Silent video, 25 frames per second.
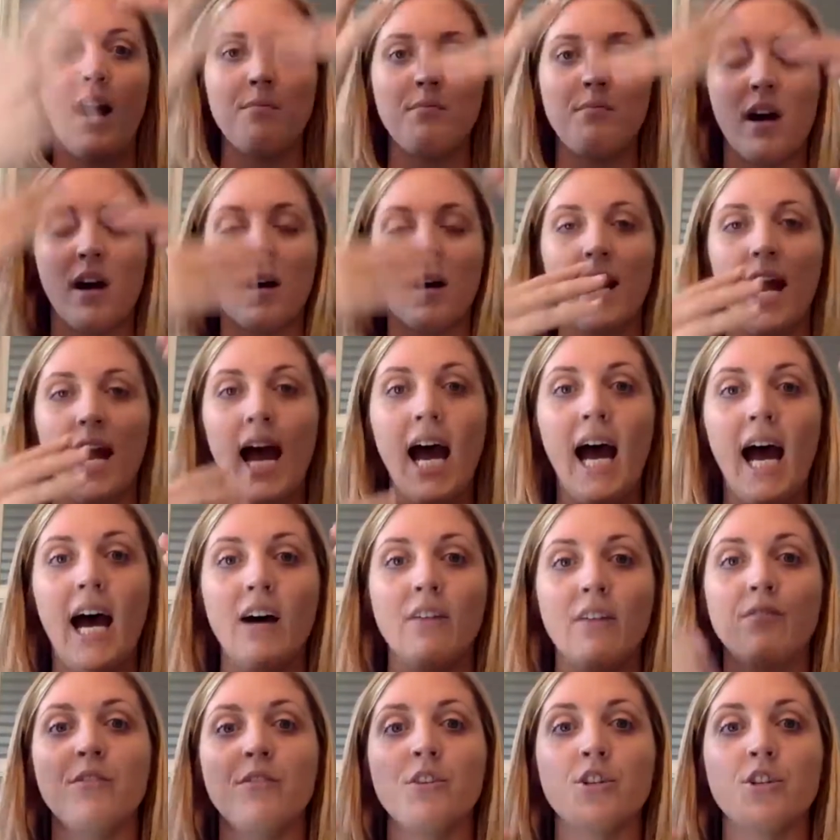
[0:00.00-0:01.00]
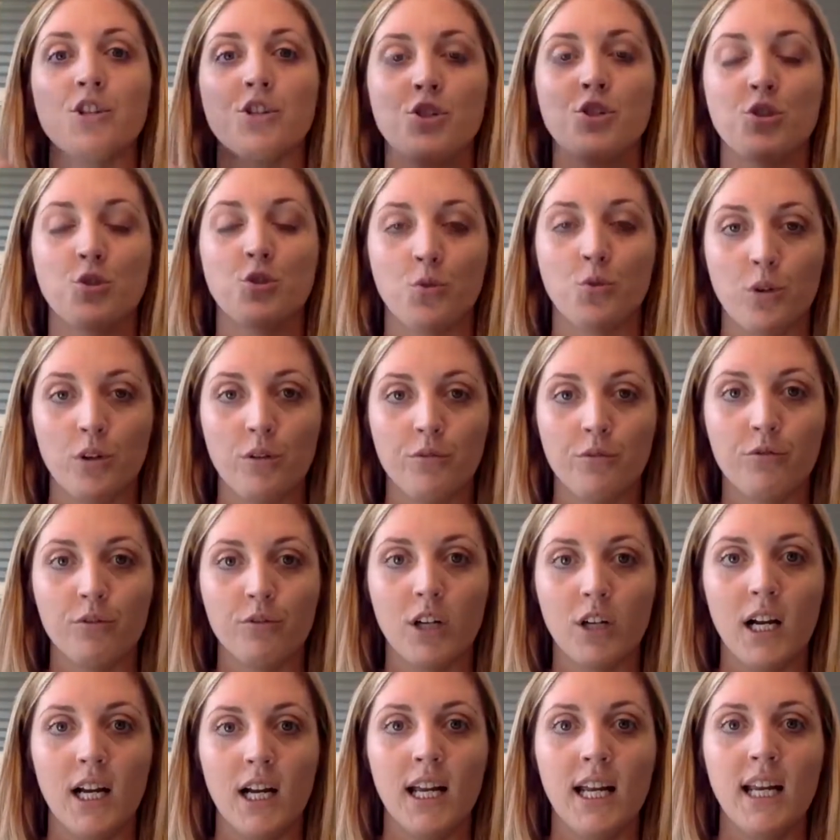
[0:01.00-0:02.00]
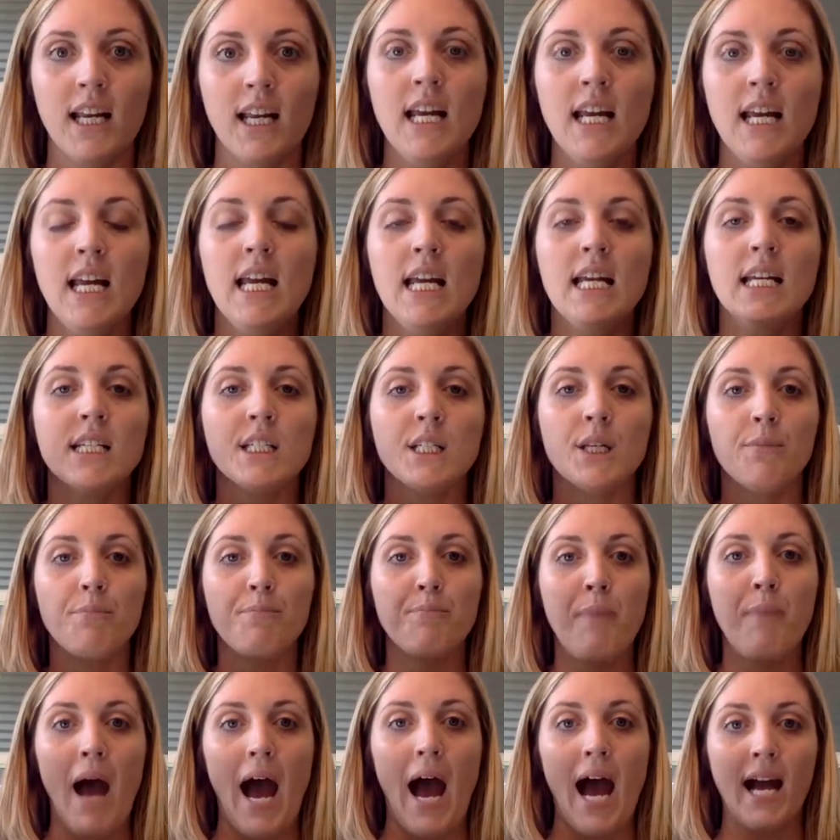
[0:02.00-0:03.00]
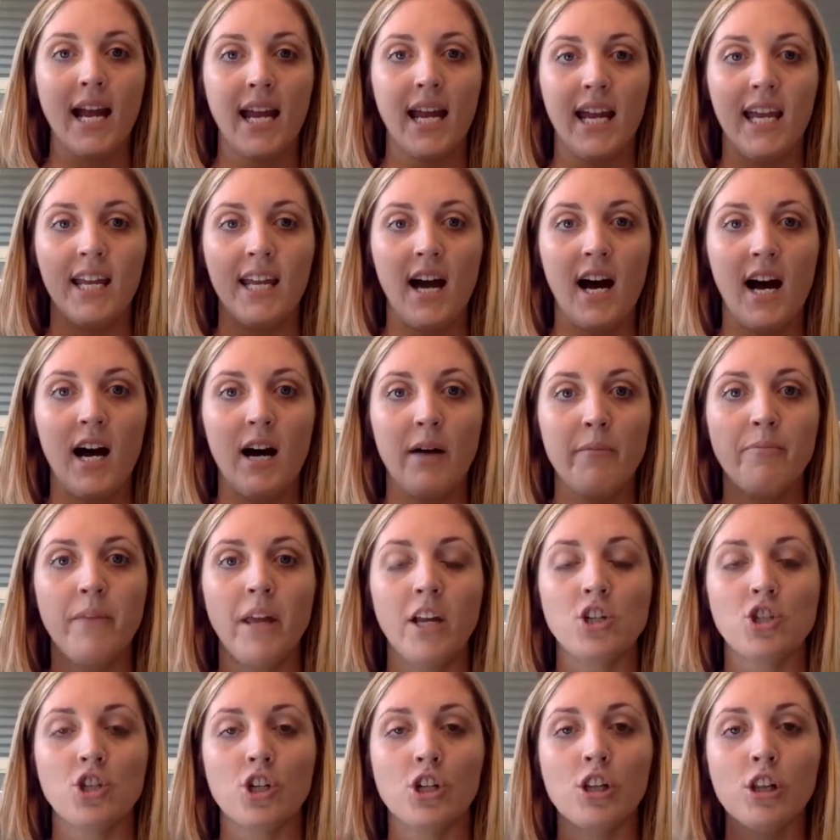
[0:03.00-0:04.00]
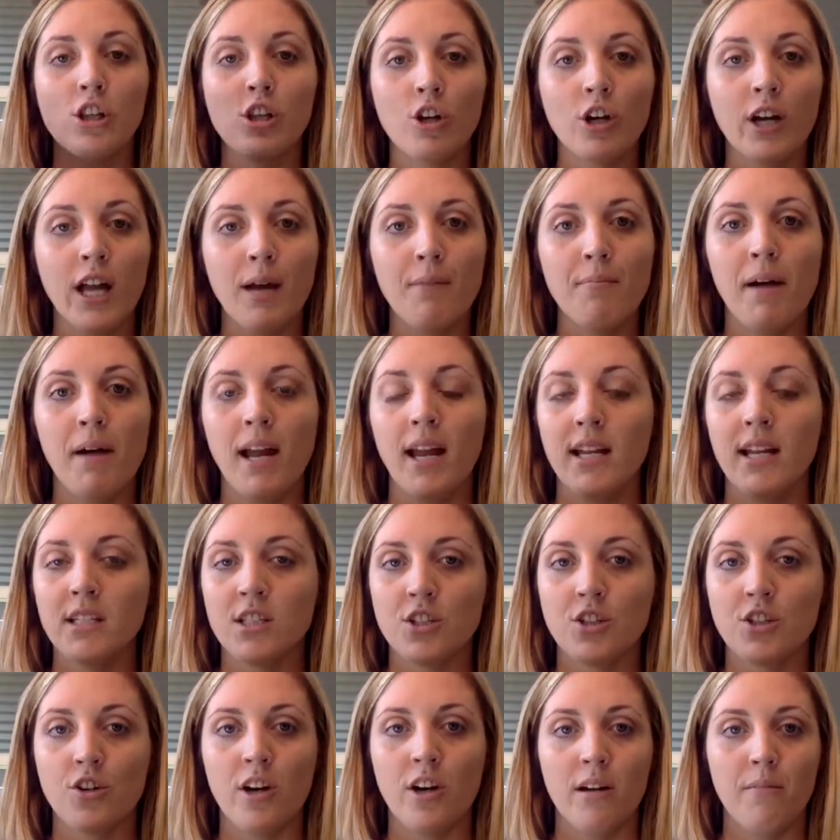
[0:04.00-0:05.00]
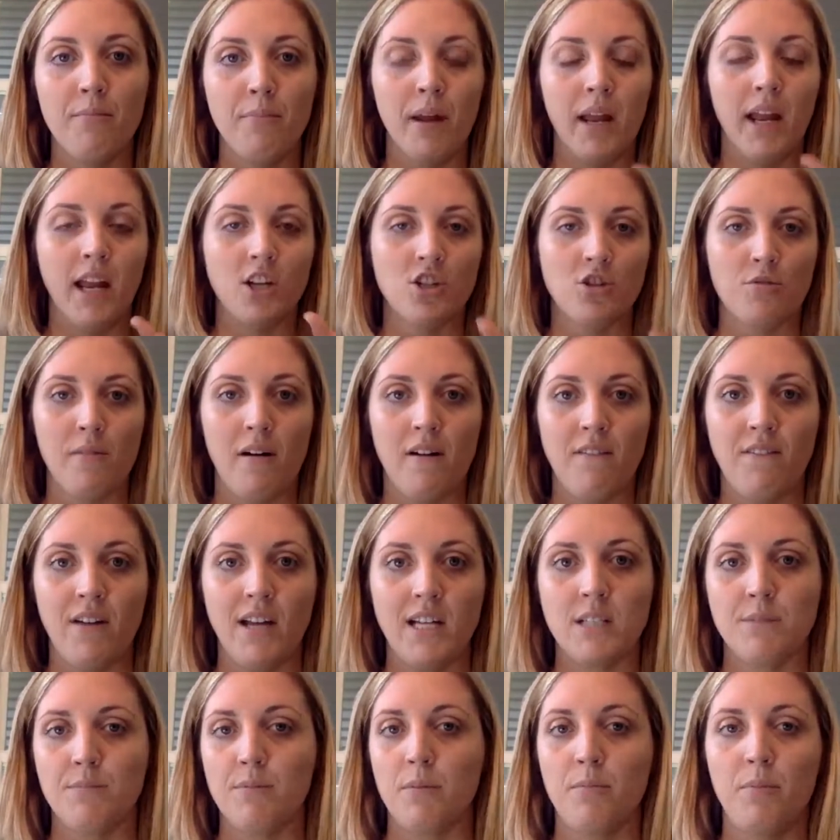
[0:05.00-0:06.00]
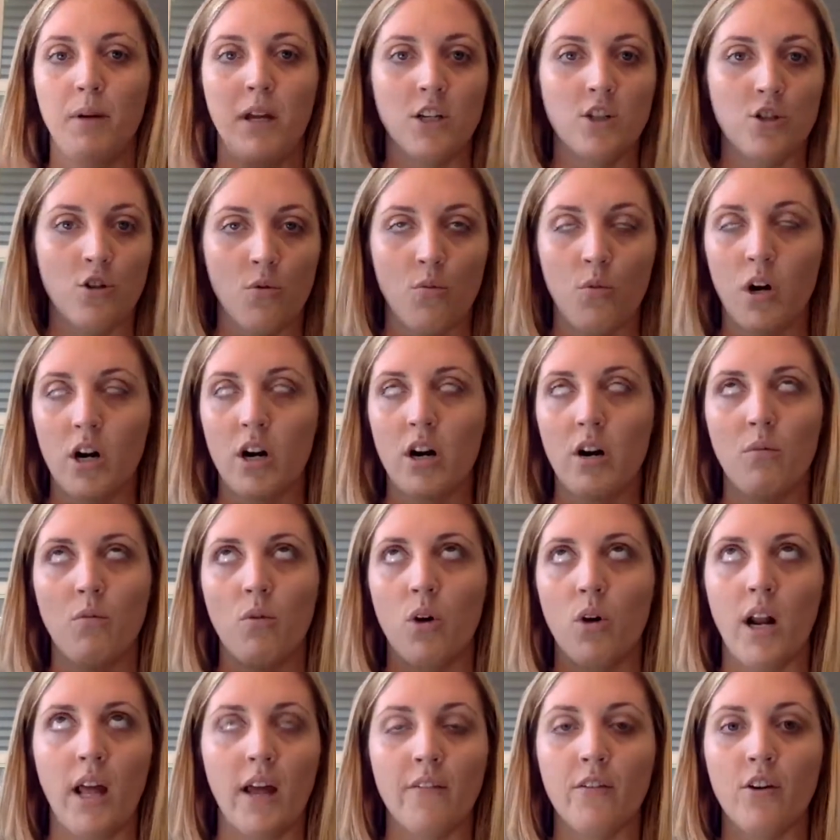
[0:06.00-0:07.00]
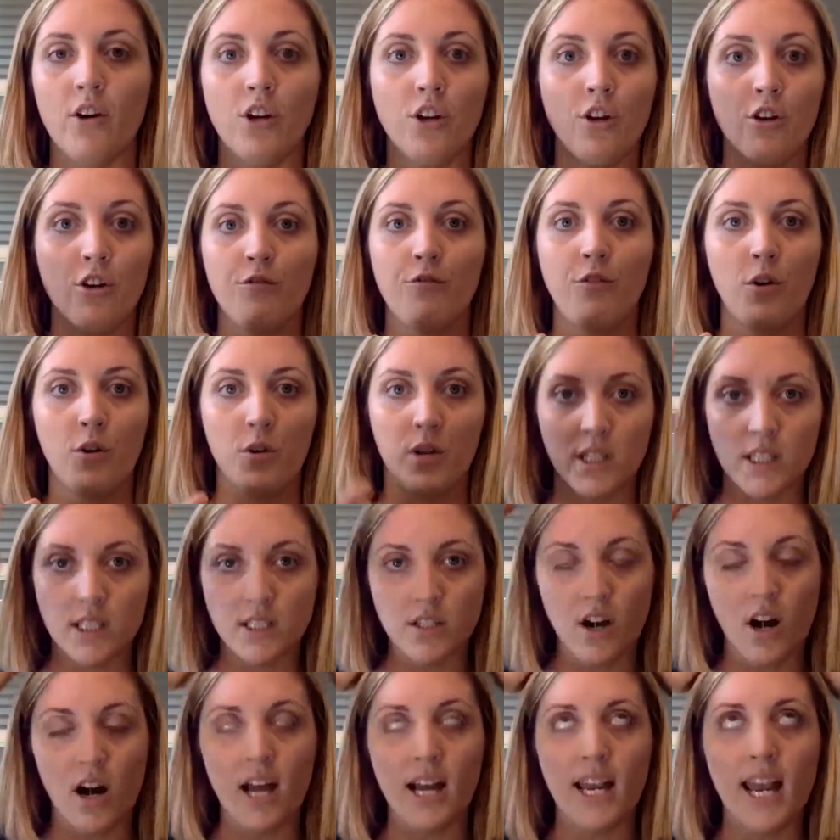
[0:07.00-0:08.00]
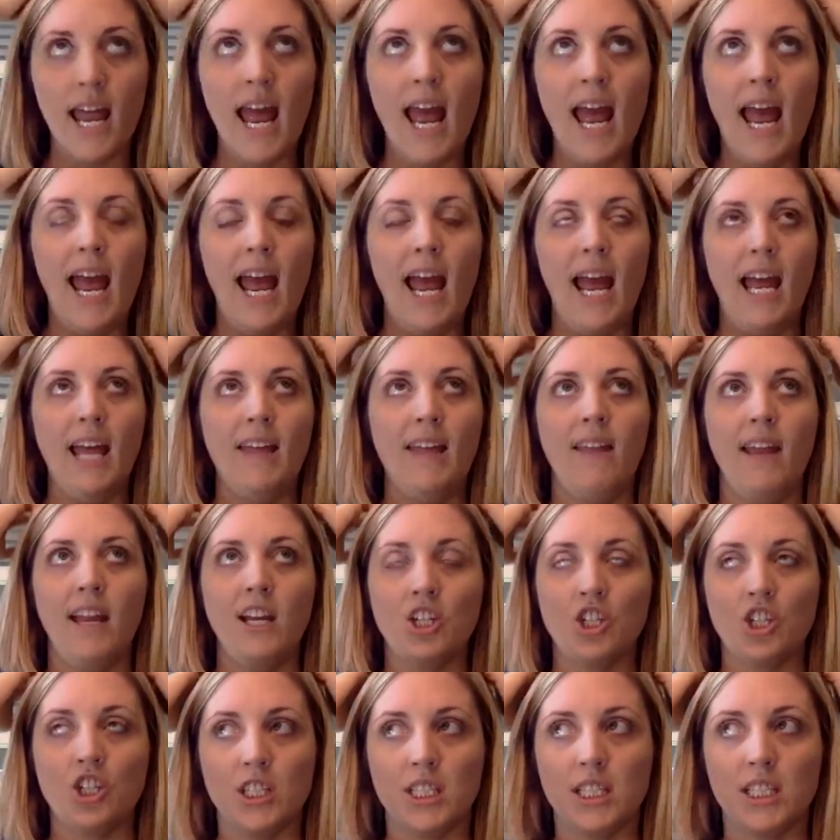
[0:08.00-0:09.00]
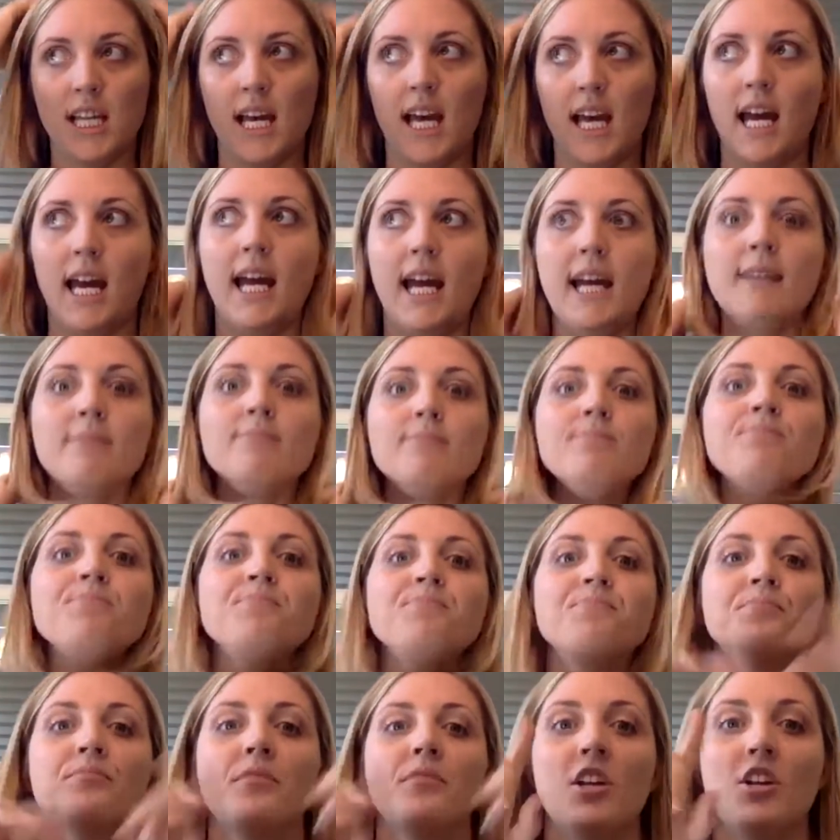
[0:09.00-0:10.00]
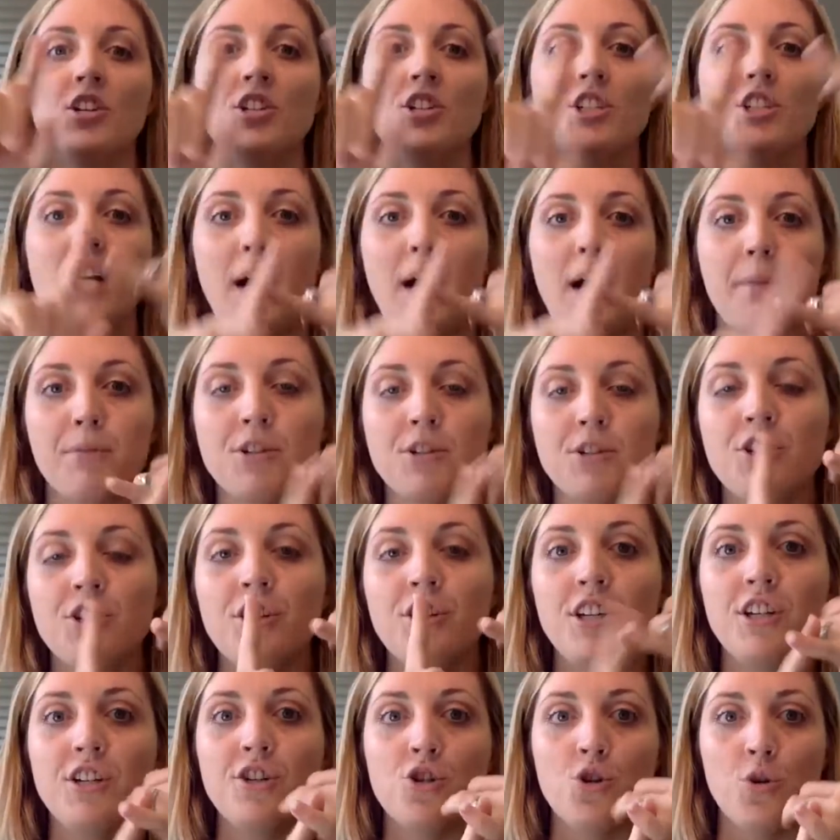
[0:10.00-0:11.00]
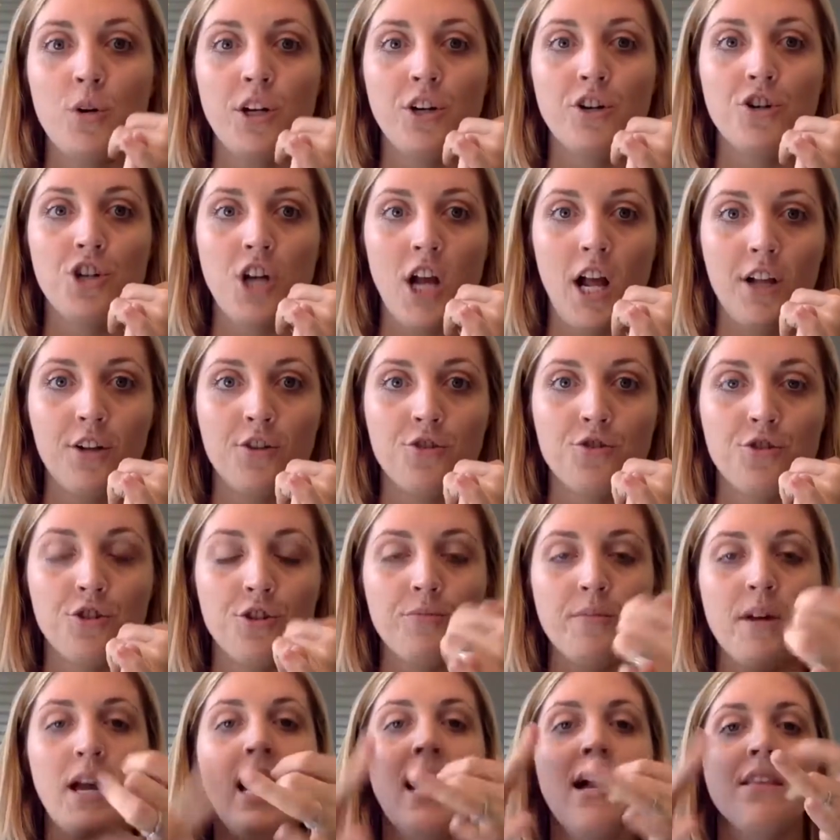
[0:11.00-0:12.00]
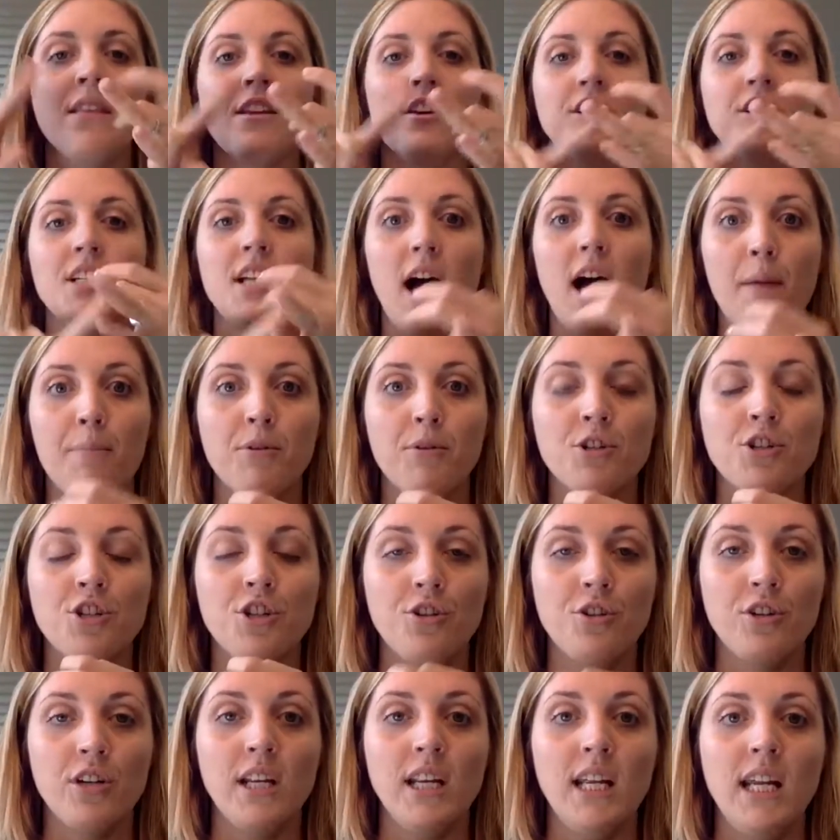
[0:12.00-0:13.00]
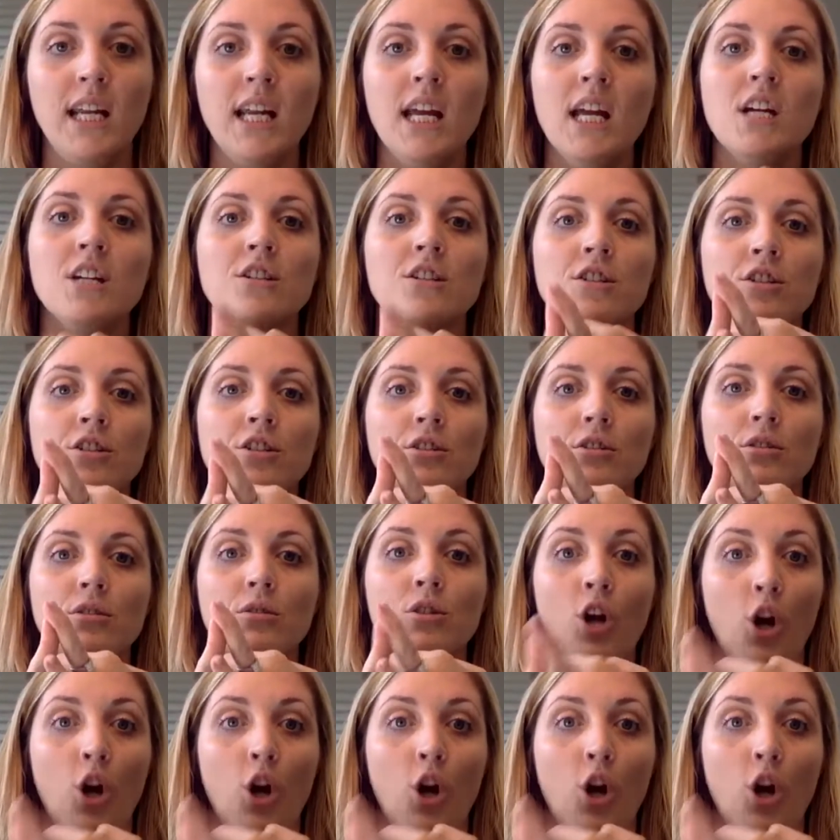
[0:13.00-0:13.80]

not going to have the storefront to back it up? They should look at my Instagram page or my Facebook page or wherever you're focused on, and they should say, there's an opportunity to join her challenge group. There's an opportunity to